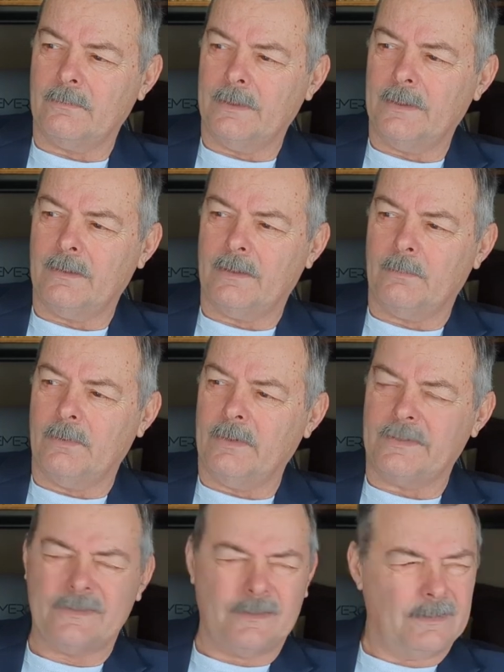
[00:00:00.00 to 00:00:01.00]
right out of the blue,
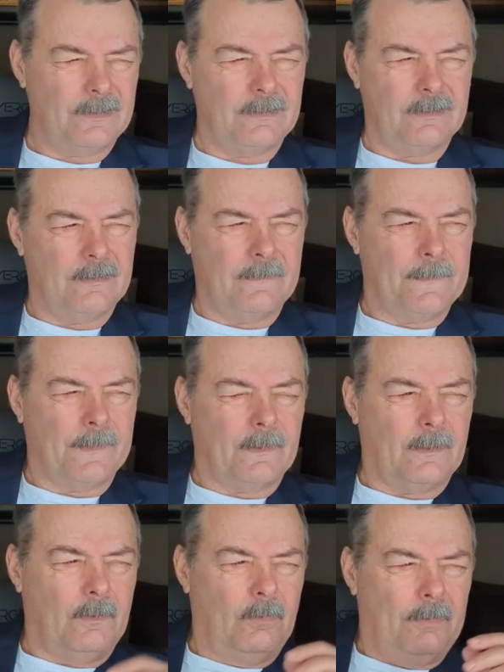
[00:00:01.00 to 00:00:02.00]
I said,
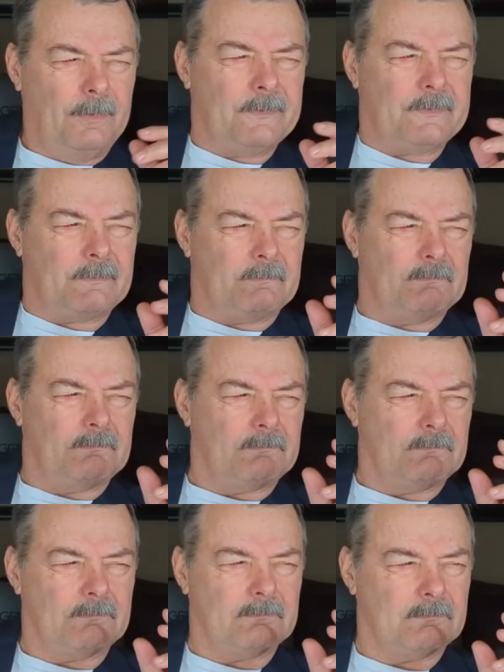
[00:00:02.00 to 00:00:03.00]
the Lord is
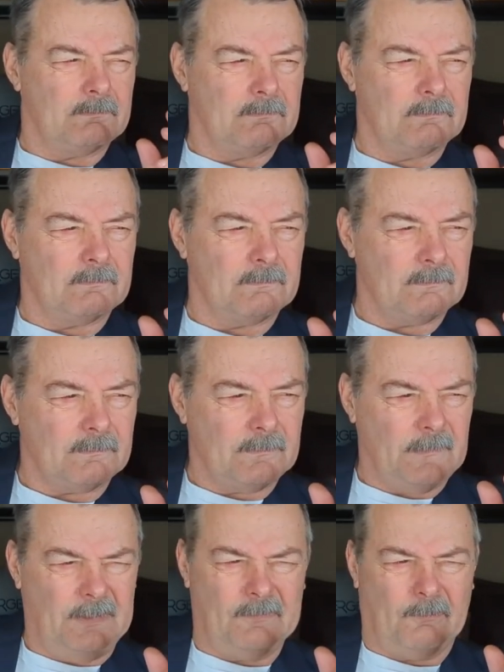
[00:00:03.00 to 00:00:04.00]

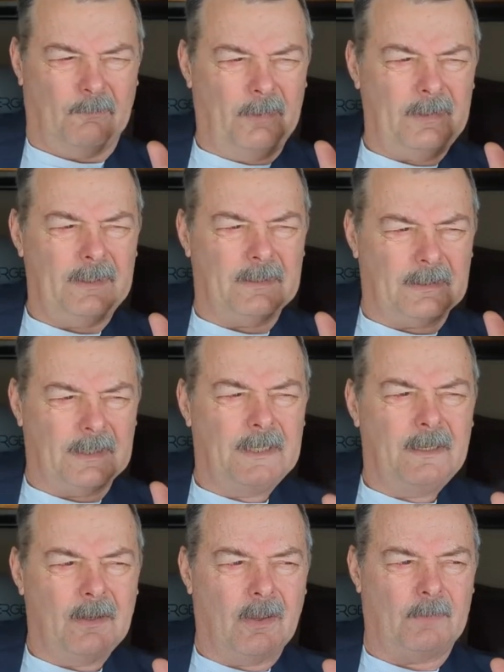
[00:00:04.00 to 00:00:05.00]
he's really
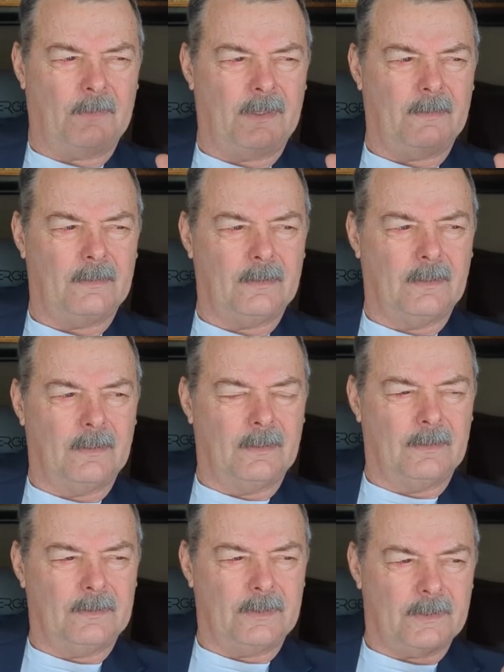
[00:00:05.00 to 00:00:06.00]
leaning on me
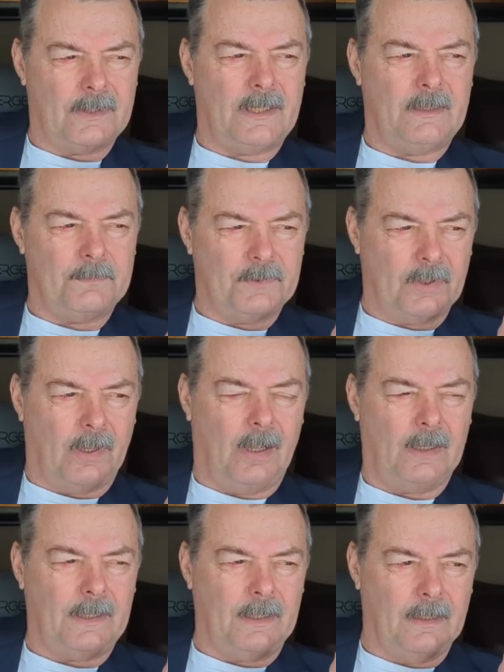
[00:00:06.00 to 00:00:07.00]
to keep
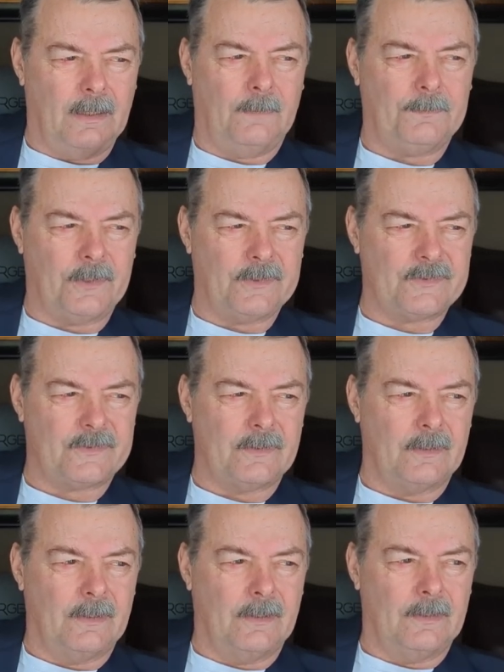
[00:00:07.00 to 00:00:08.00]
talking up this
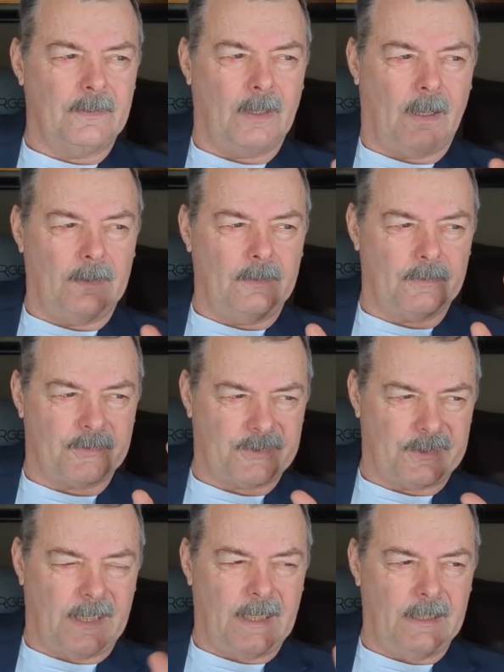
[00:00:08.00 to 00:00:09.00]
the
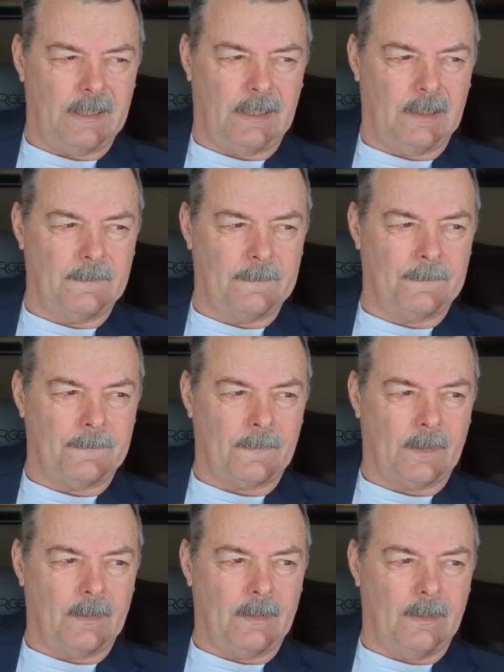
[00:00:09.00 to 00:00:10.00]
understanding
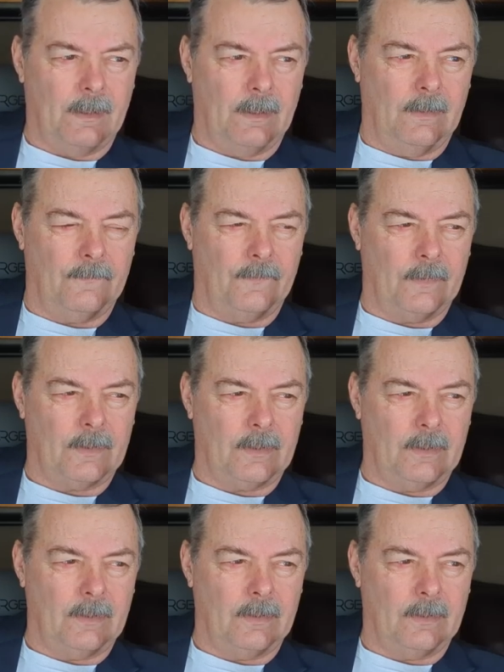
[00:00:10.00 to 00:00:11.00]
of
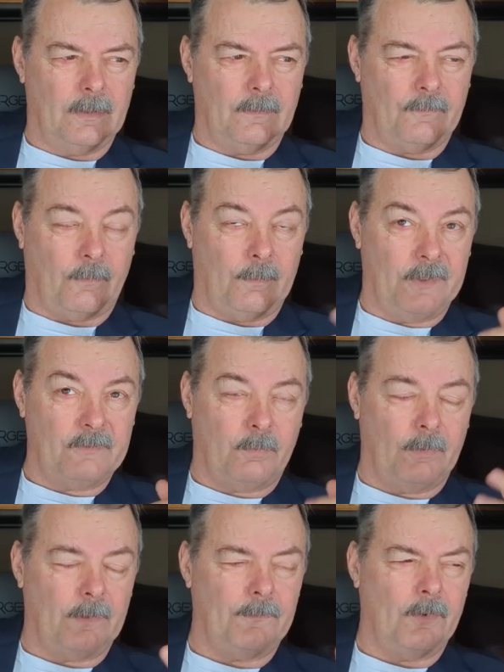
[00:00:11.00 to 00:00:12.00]
from his
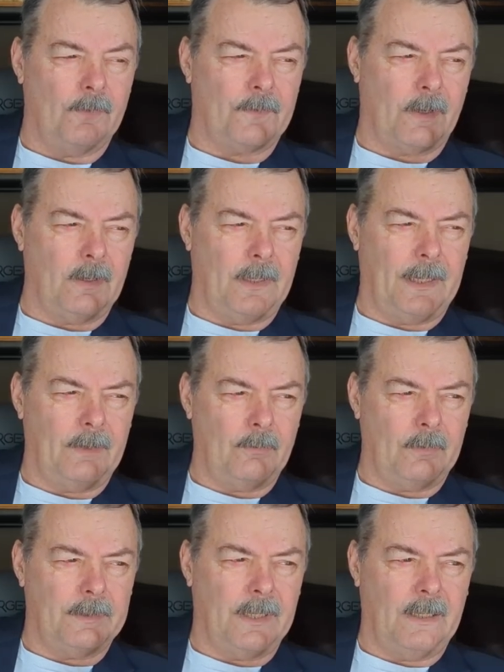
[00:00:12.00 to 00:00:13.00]
point of view of
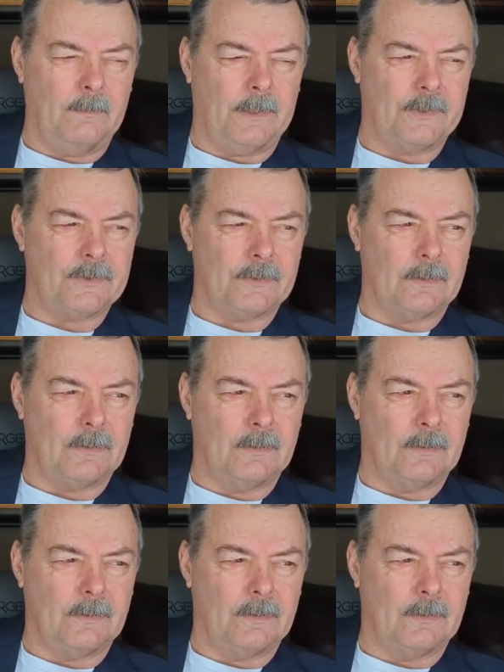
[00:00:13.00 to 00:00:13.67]
collateral damage